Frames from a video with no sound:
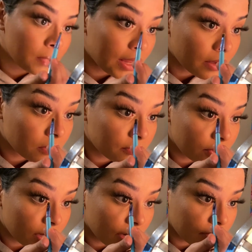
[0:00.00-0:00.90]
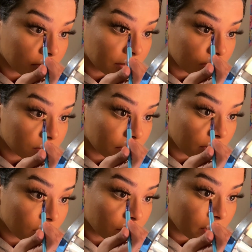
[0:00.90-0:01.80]
Black will forever be
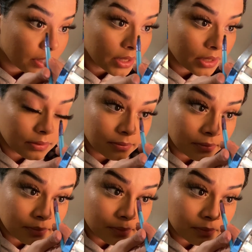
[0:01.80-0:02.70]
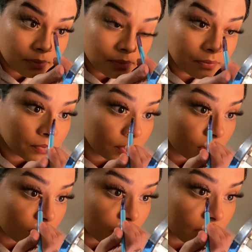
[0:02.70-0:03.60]
superior, period.
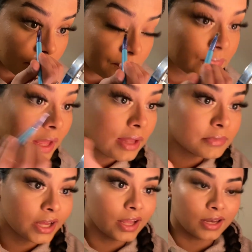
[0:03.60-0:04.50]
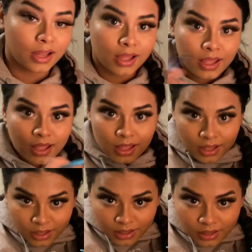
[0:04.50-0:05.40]
Okay, I'm done.
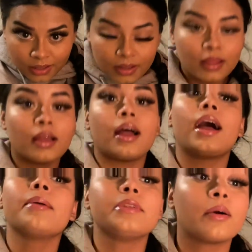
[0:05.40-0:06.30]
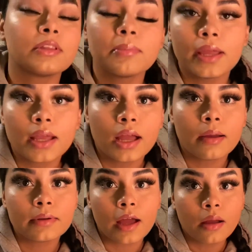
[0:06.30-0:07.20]
I'm done with the
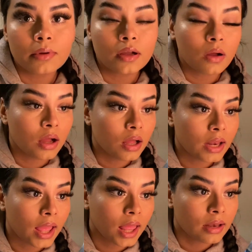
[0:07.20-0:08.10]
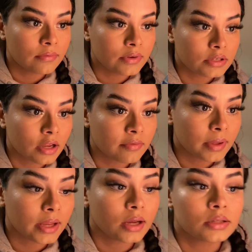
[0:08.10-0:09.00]
makeup. Now I'm gonna go on and finish off my
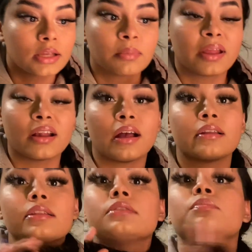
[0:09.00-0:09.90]
hair and take my hair out of these